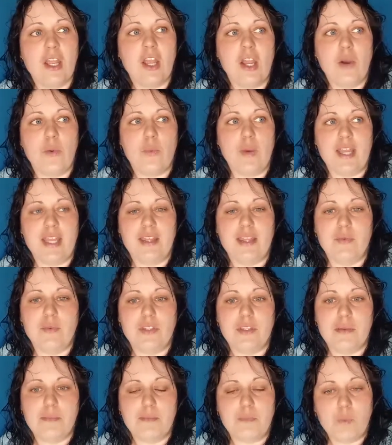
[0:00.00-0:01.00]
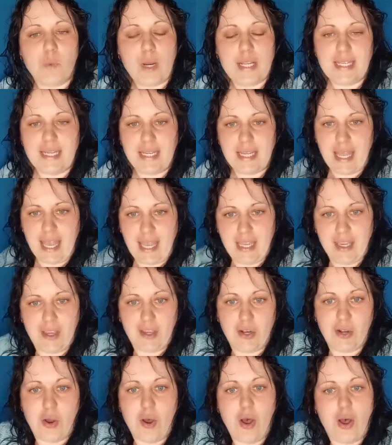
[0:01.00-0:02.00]
where there was a wedding cake
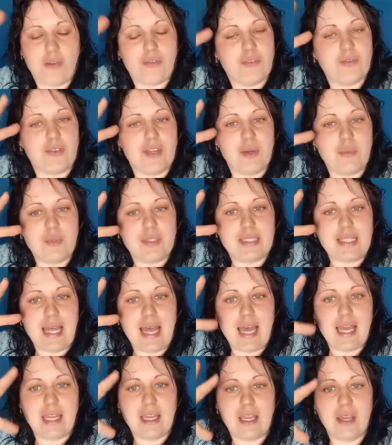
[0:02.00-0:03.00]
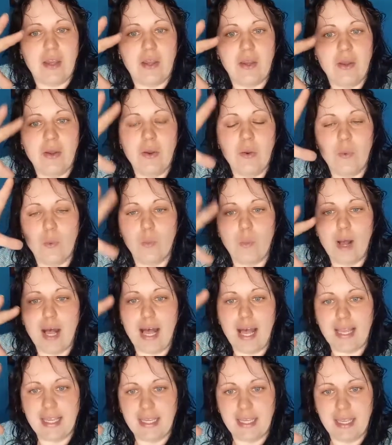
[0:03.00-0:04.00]
and half of it was like
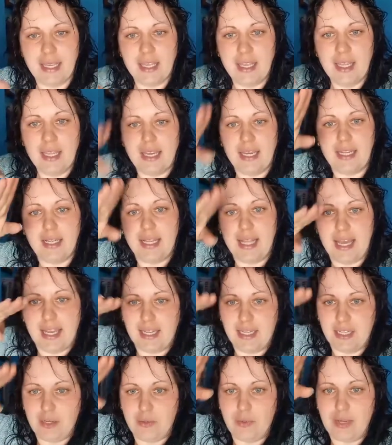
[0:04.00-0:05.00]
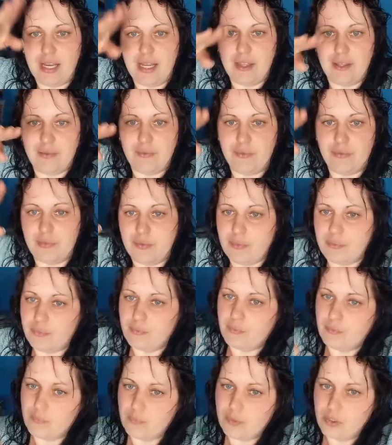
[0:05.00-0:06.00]
white and like, you know, like the
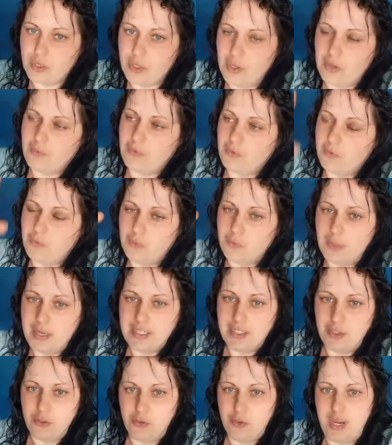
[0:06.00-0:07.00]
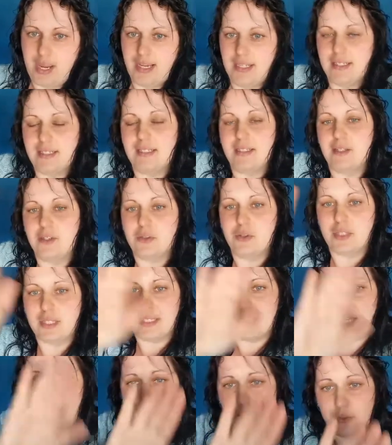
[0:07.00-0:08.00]
curve of a wedding dress and the other
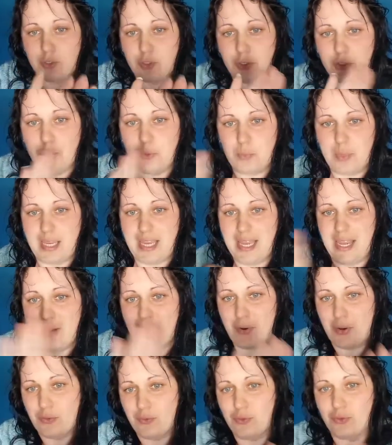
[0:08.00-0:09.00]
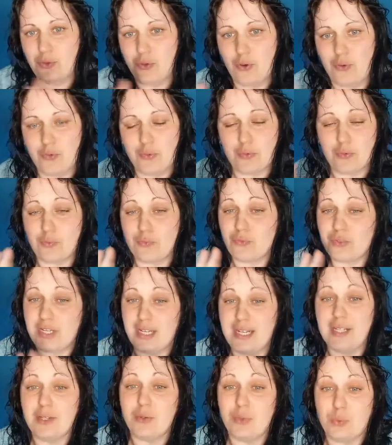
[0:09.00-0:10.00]
side was superhero stuff. It was a
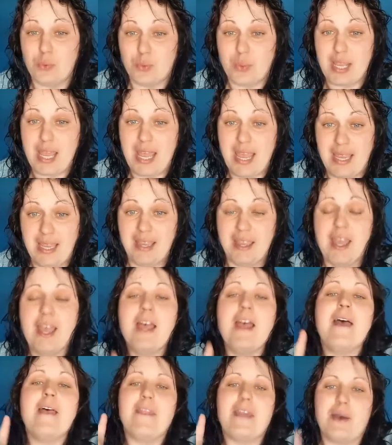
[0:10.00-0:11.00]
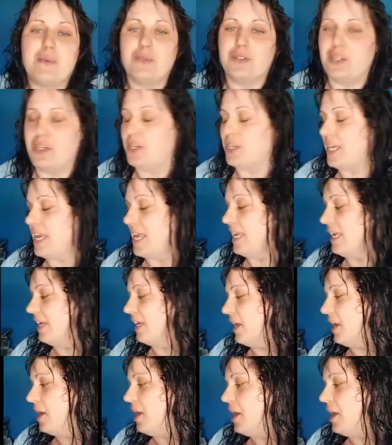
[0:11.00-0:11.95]
really cool cake. That was her cake.